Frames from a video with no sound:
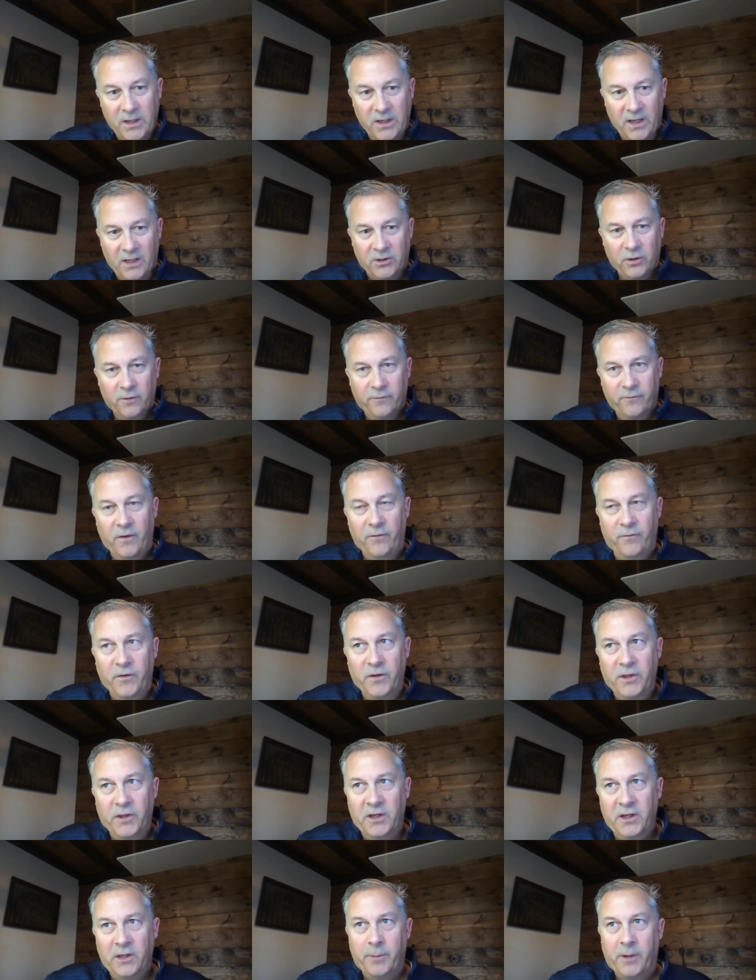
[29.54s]
Yeah, so if
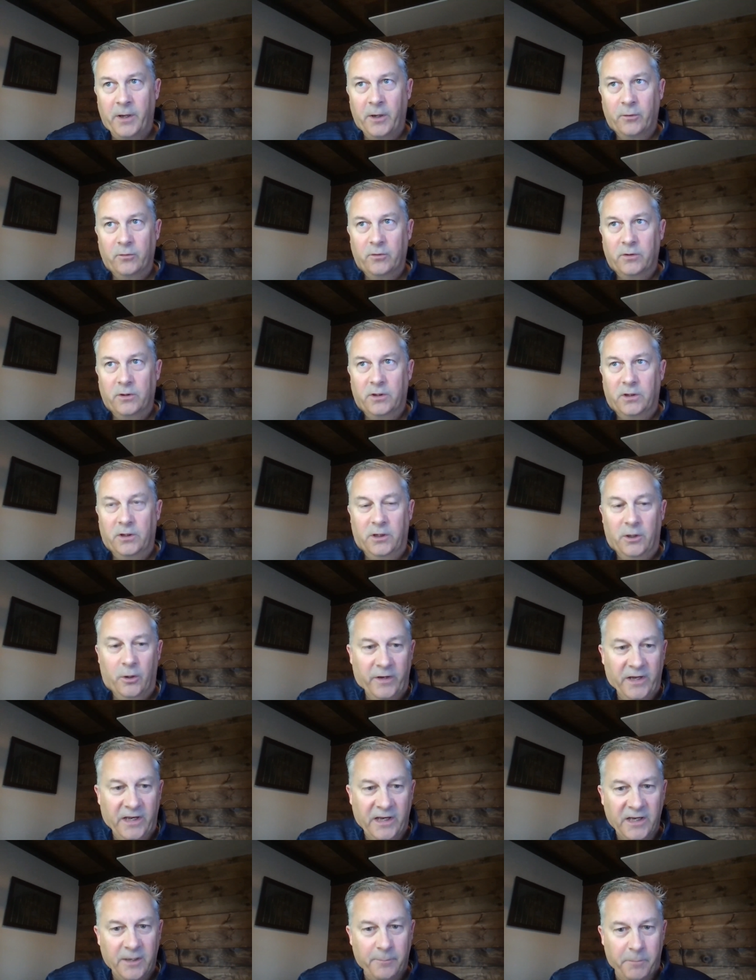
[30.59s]
you think about,
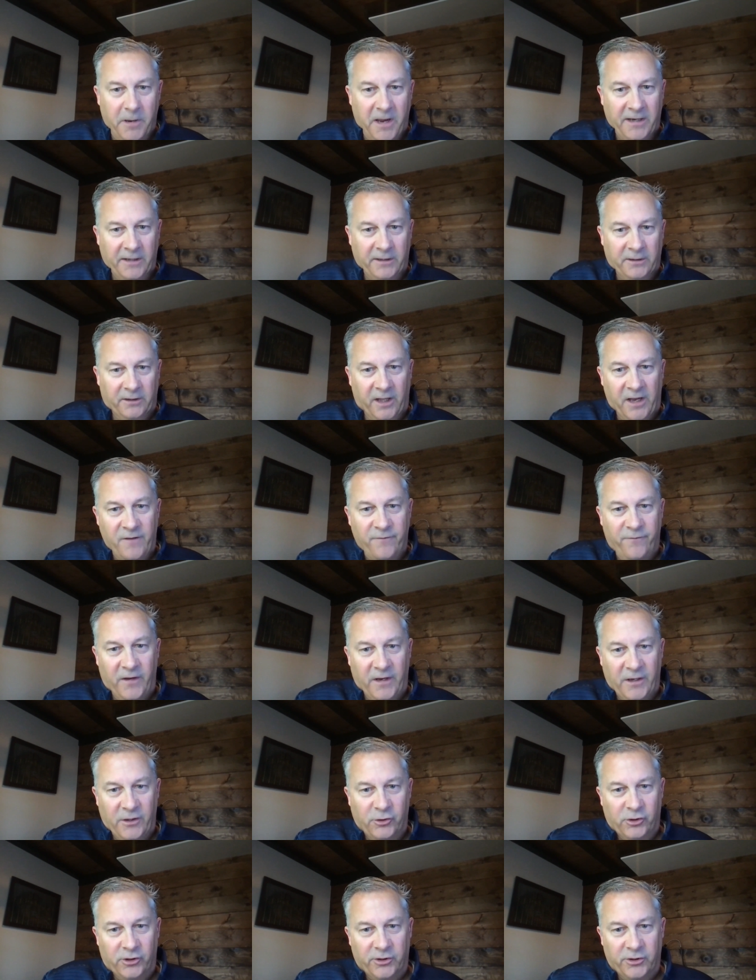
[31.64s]
independent life
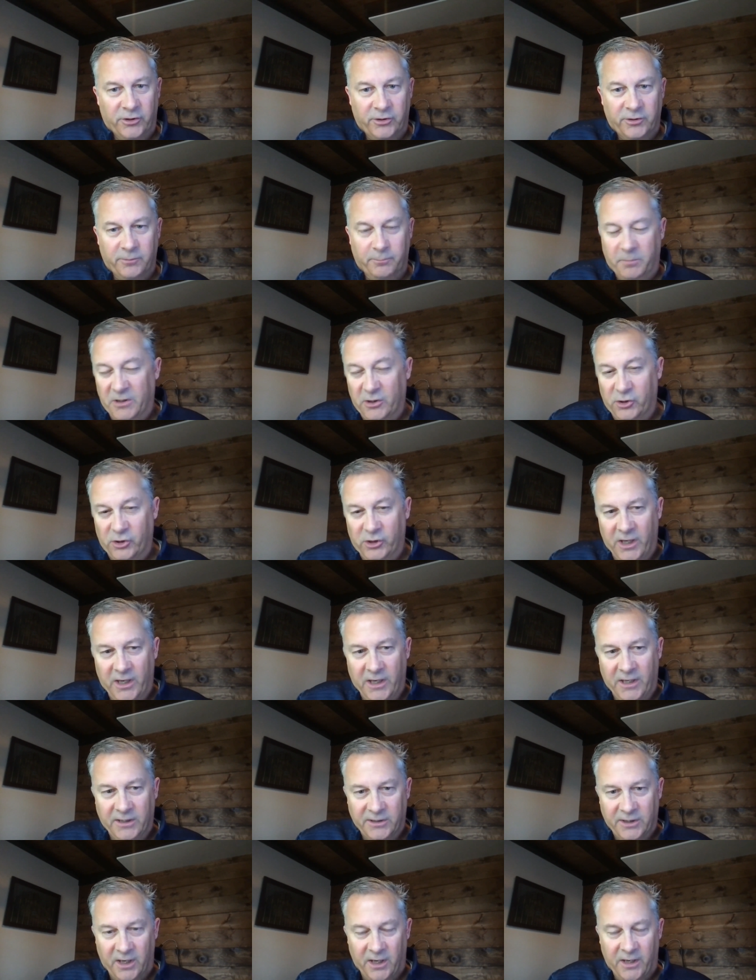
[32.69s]
agents,
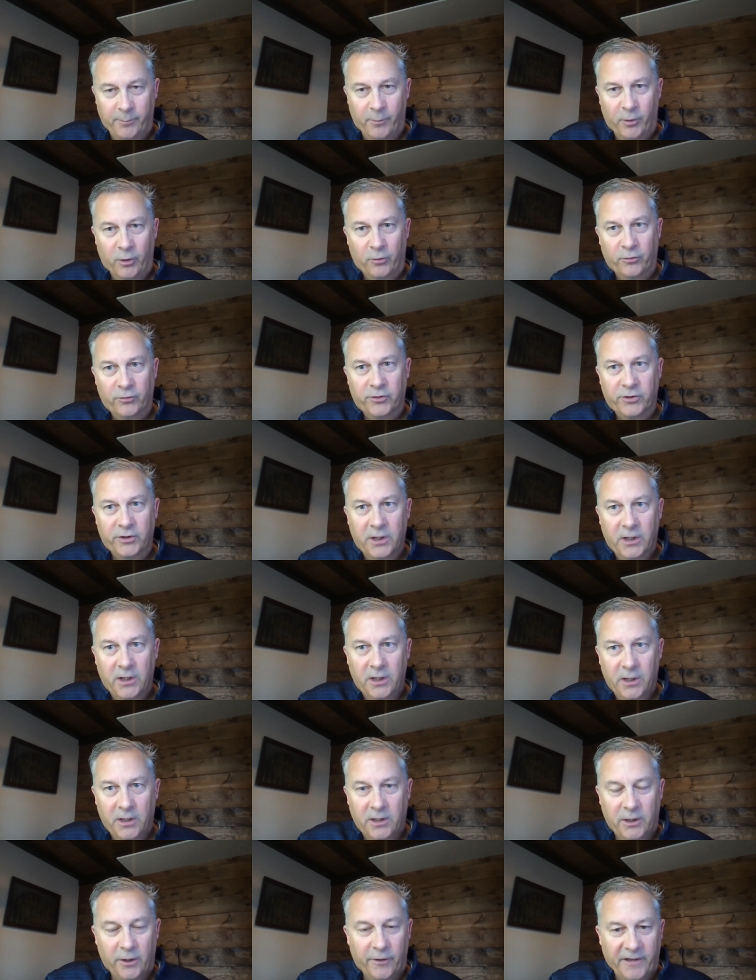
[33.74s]
BGAs, IMOs,
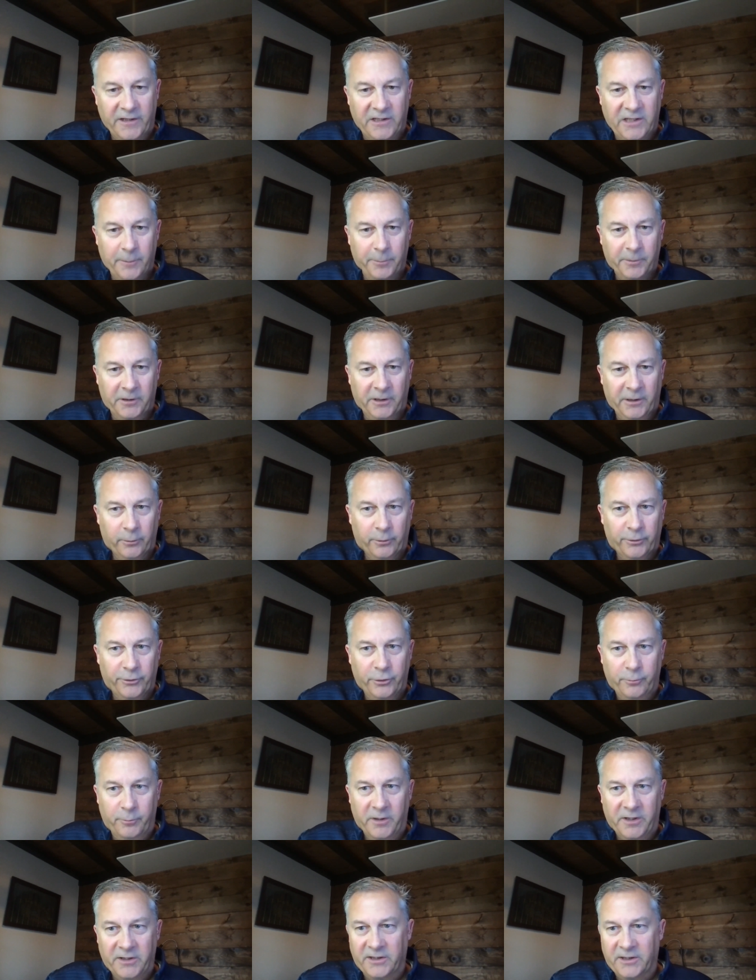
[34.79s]
they typically will do
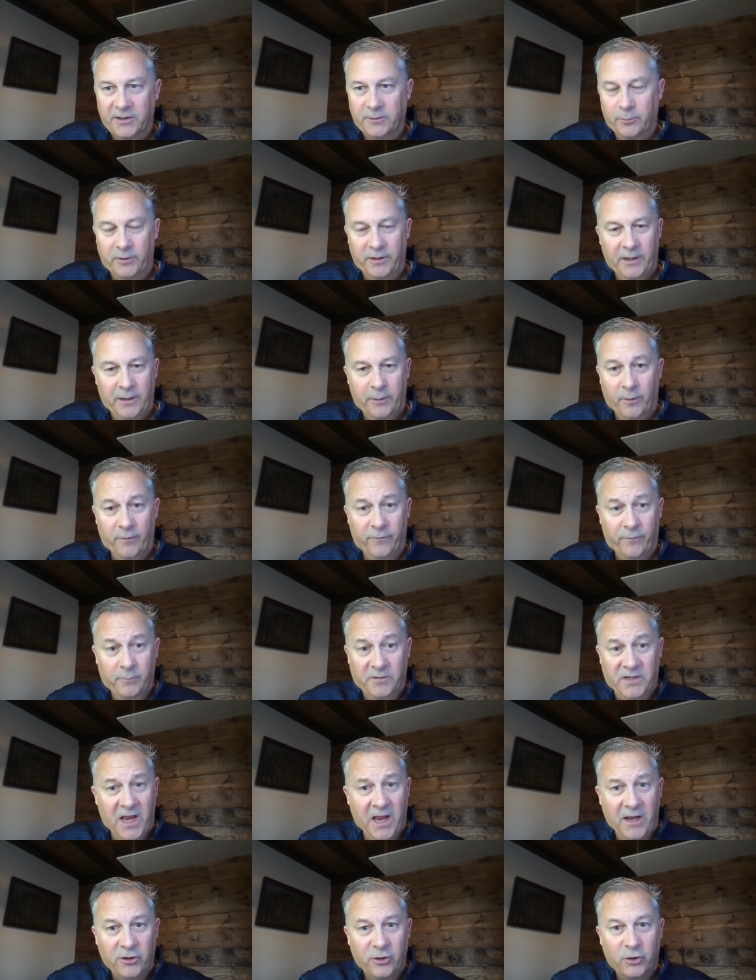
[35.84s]
business with anywhere from
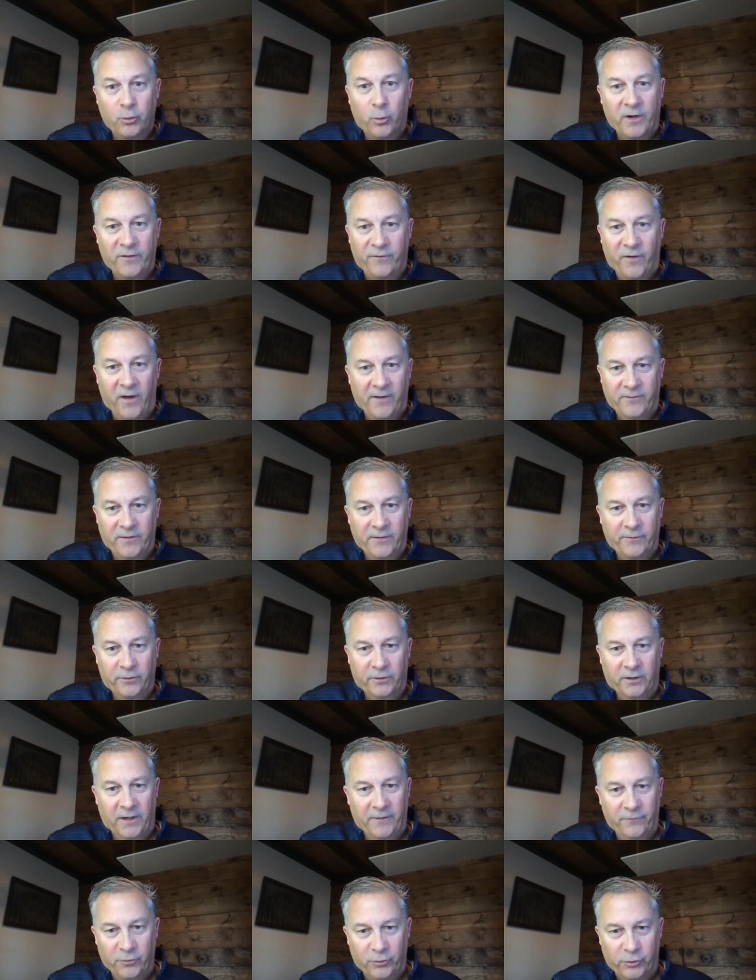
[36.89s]
10 to 25 different
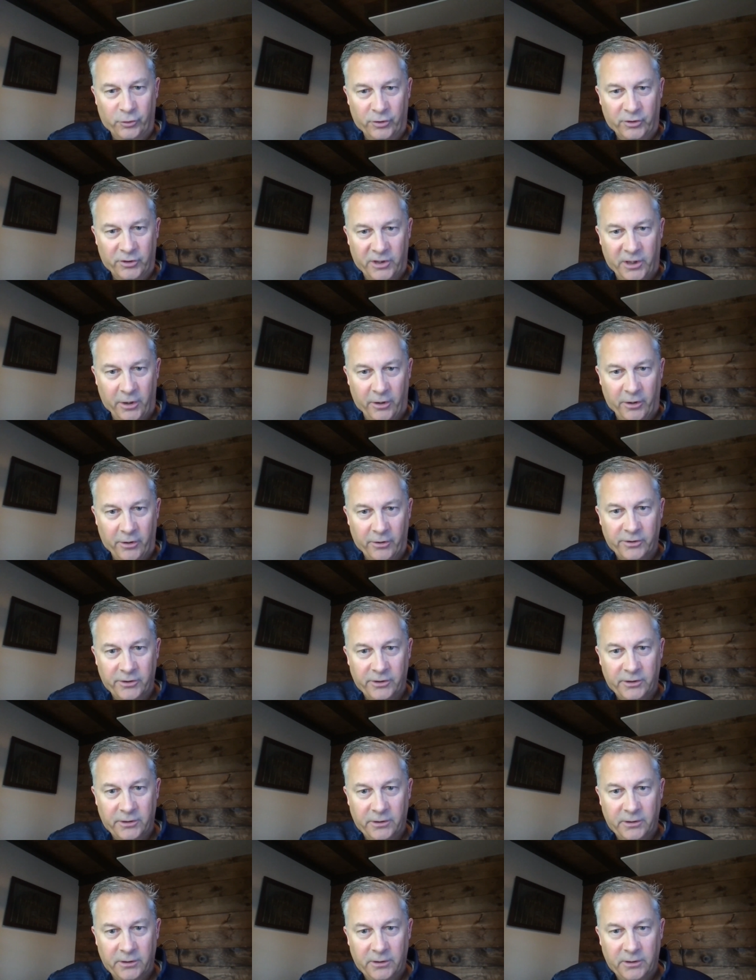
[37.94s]
life insurance carriers.